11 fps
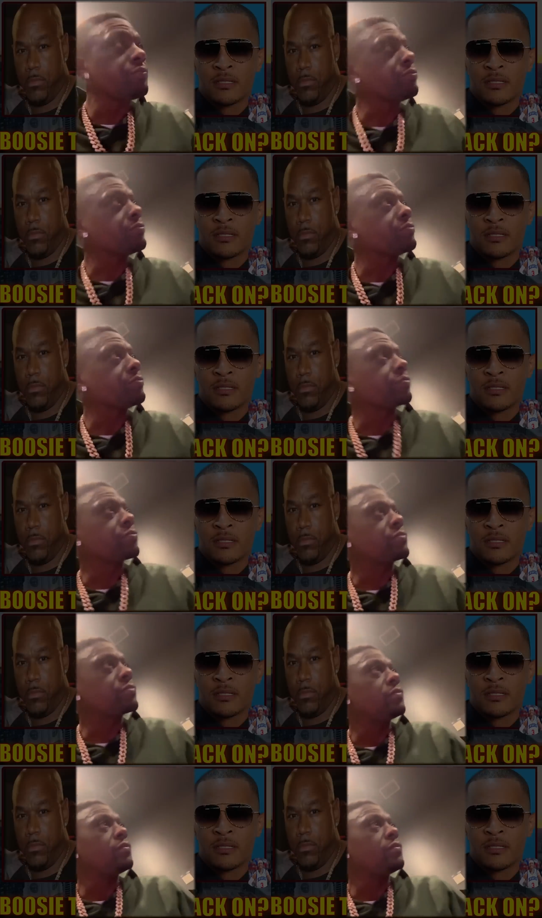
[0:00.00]
Speaker 1: dropping that
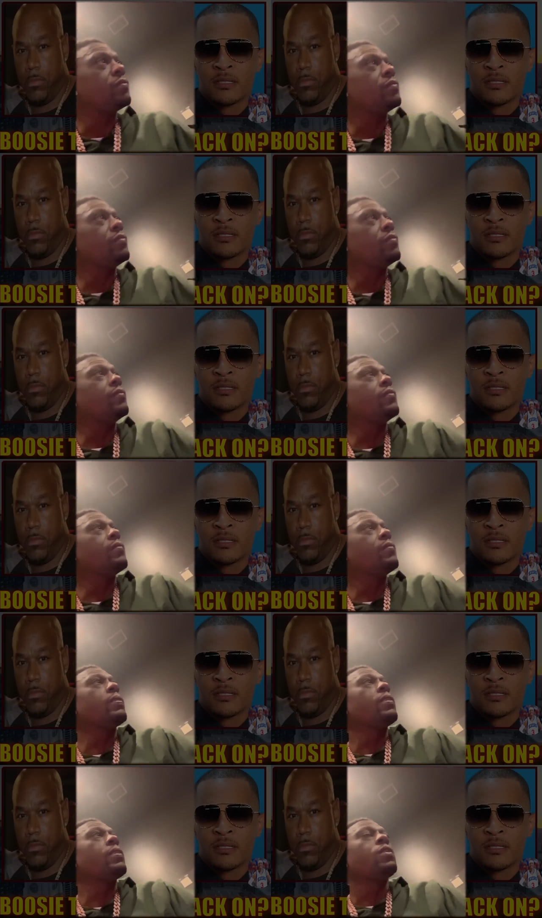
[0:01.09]
dropping the uh,
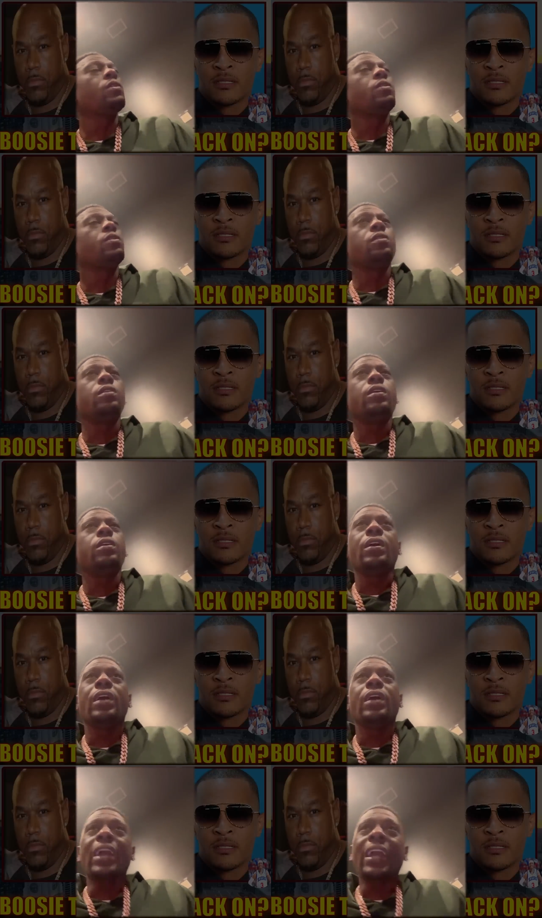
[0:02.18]
album yet,
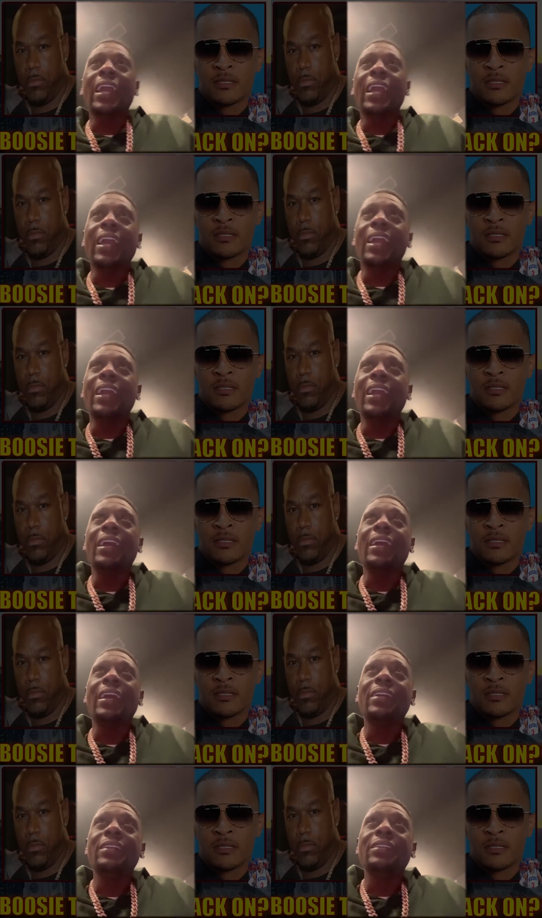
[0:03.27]
but uh,
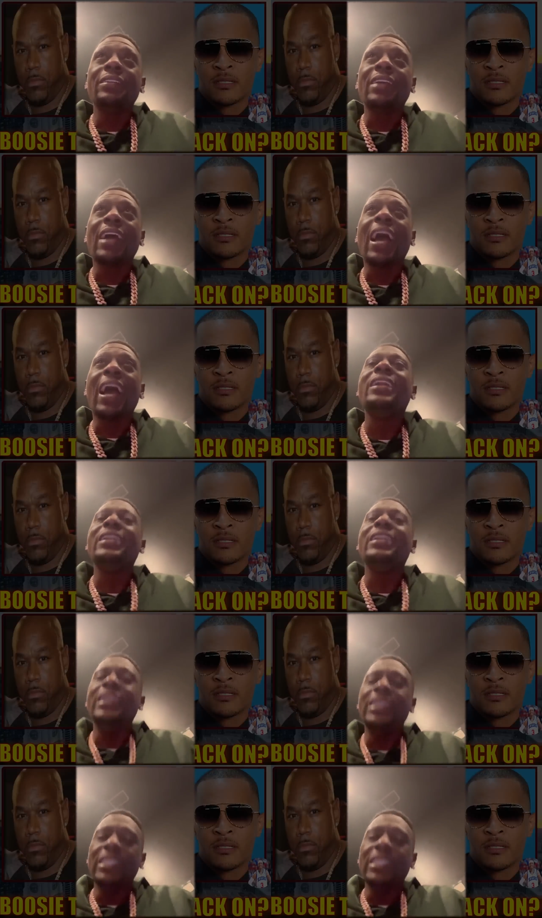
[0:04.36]
I want to drop it. You know,
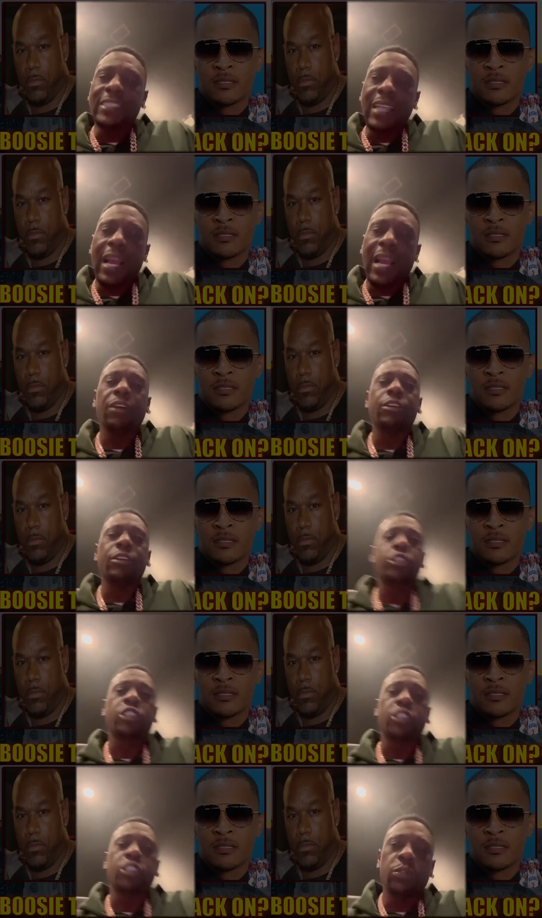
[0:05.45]
I, that's
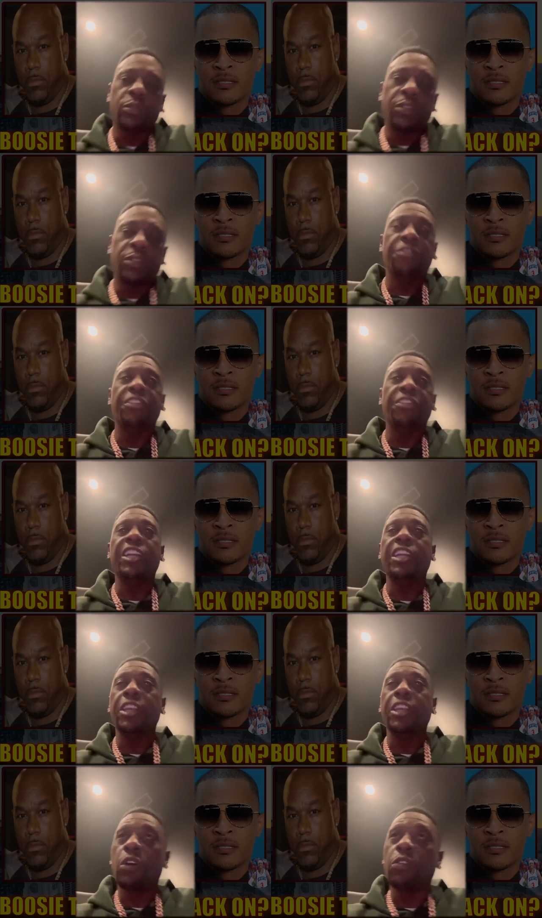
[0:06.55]
why I was, I was that's why
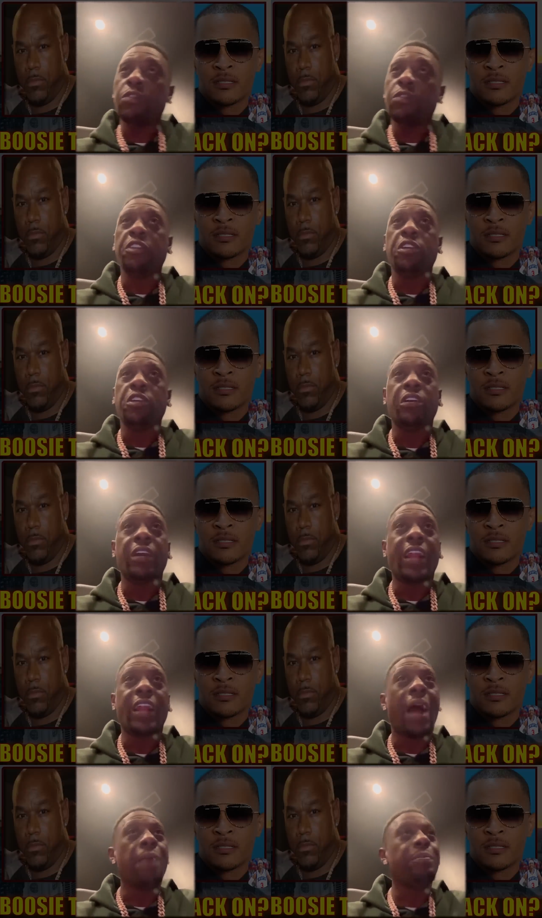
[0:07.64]
I was kind of you know pissed
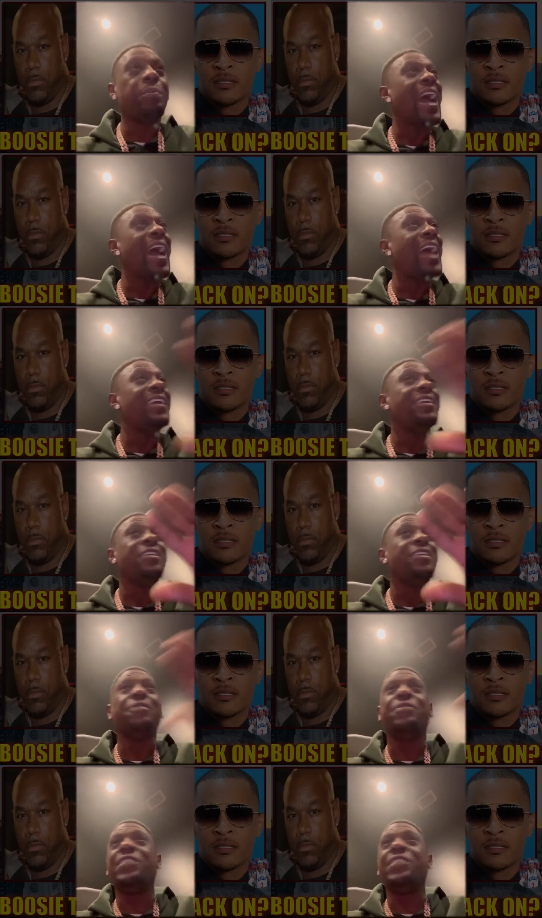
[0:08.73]
about the situation
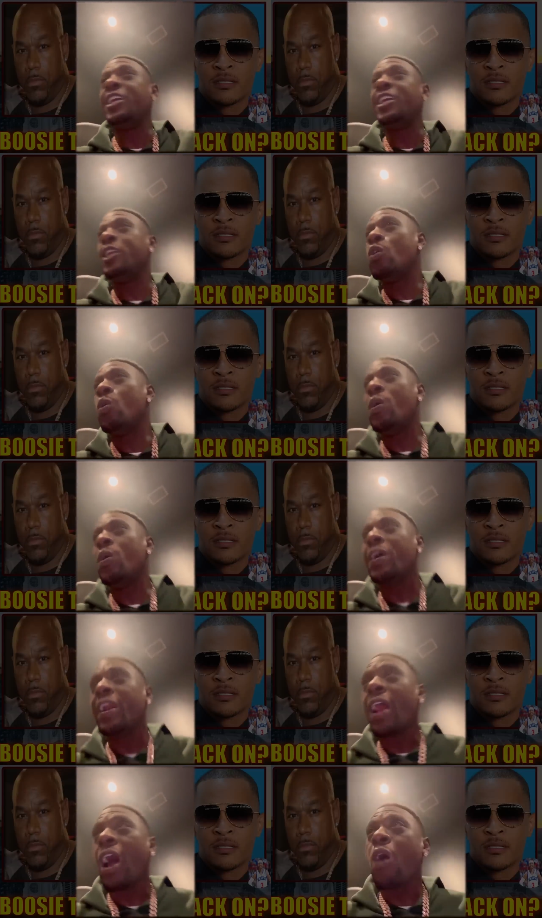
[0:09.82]
because I was
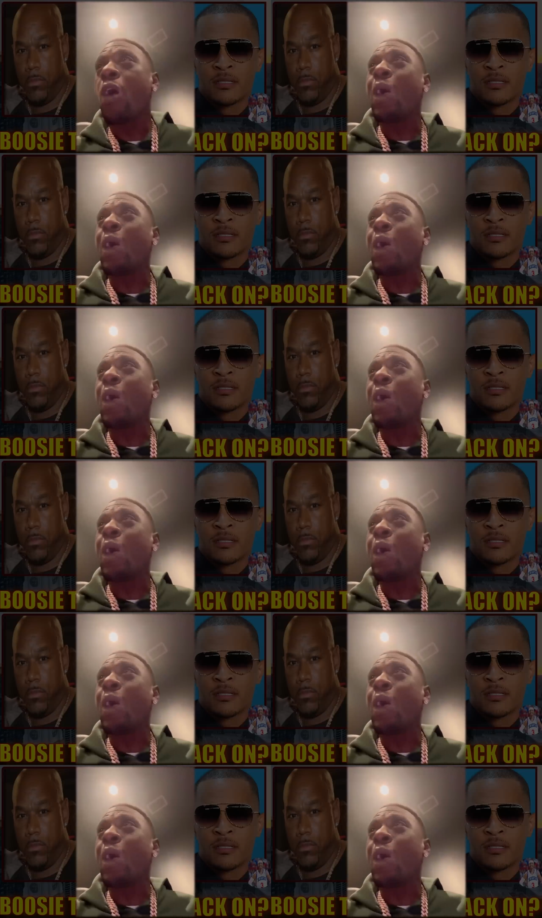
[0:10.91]
right.